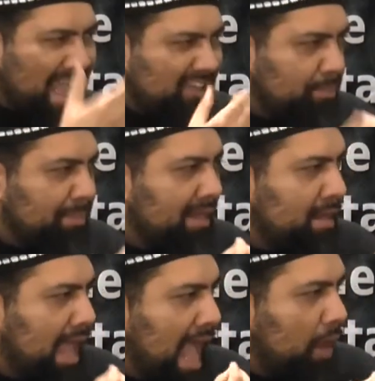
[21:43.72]
has
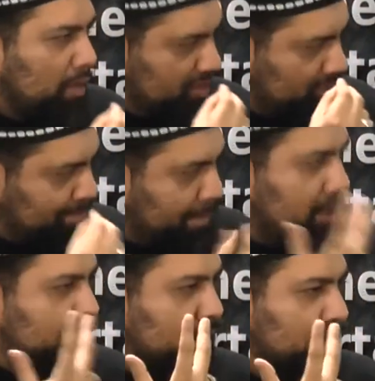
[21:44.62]
been our
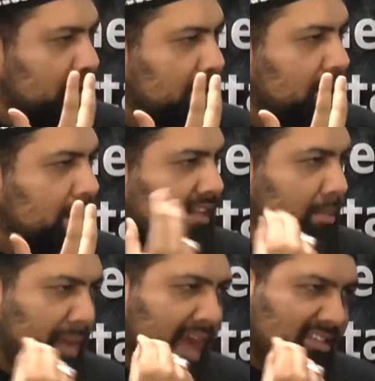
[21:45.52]
spark in the
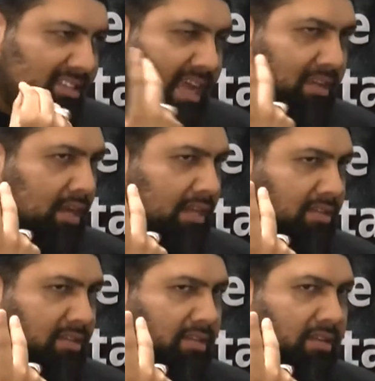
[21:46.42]
past 10
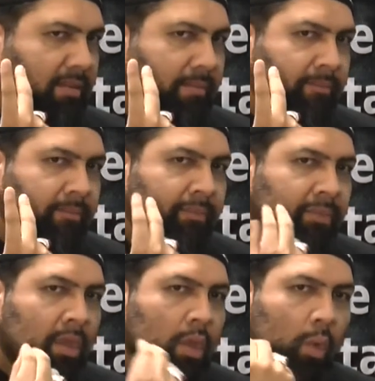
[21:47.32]
nights?
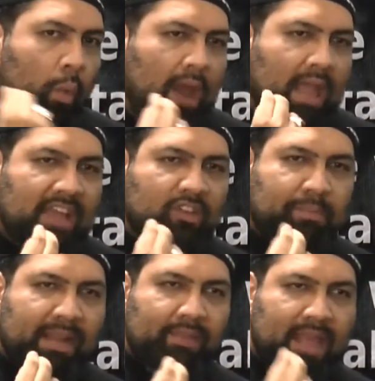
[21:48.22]
What has
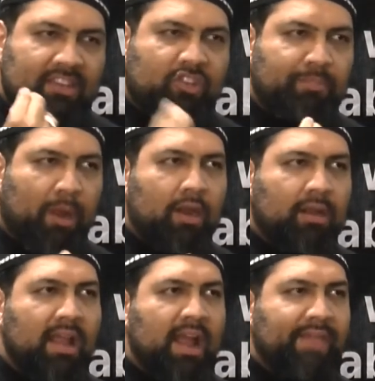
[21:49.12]
been that
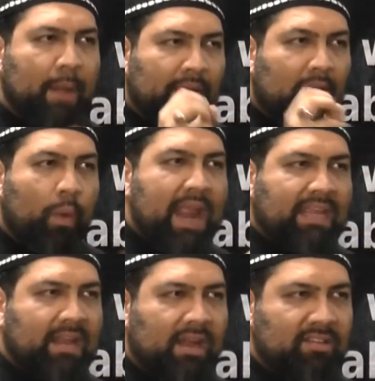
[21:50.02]
spark that will
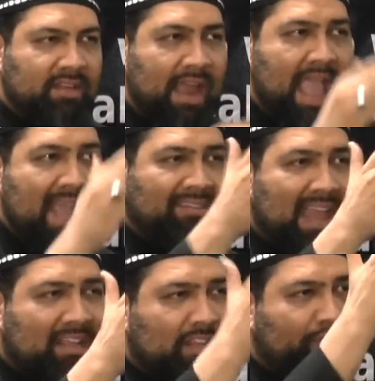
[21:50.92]
awaken us and
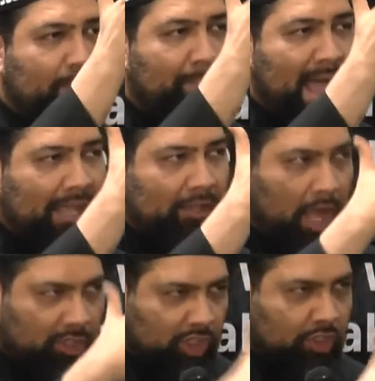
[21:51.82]
take us from
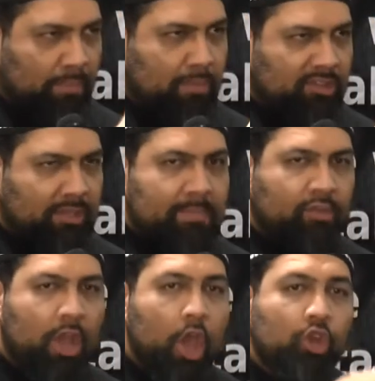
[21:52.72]
biological
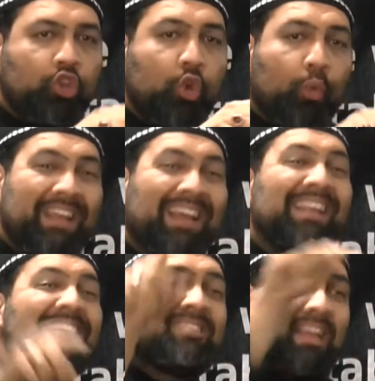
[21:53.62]
Muslims to
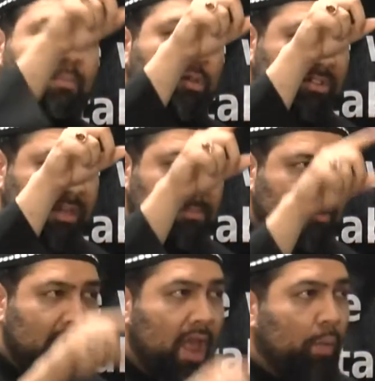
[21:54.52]
realistic
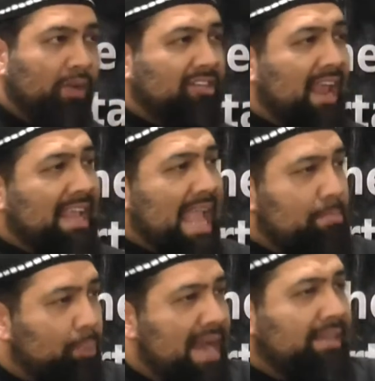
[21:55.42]
Muslims? Will take
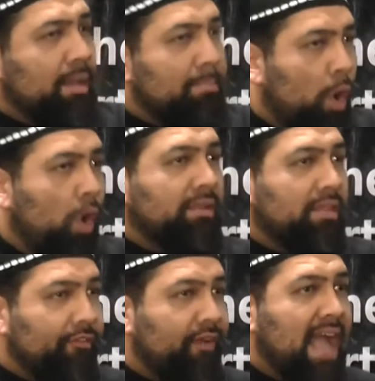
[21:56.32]
and break the mold of
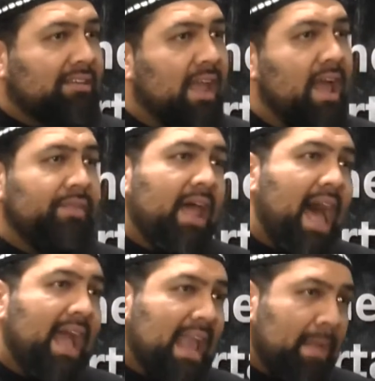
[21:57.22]
the fact that
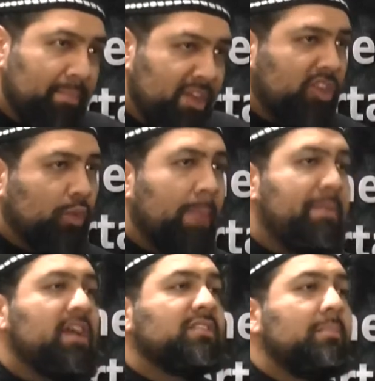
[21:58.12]
I am this way
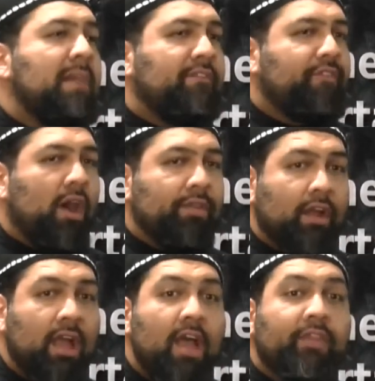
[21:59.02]
because of my
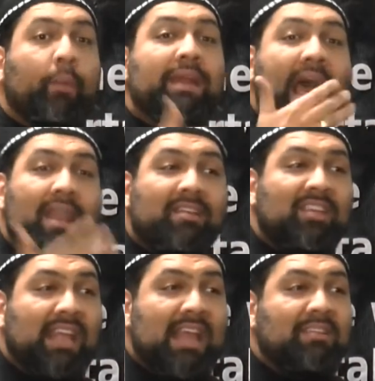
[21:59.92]
father. The
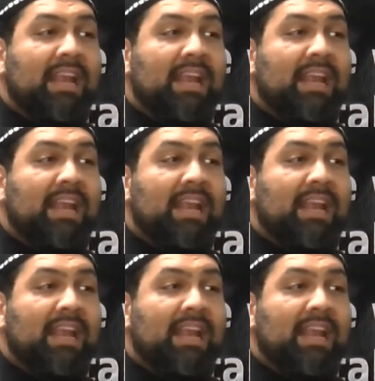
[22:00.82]
reality is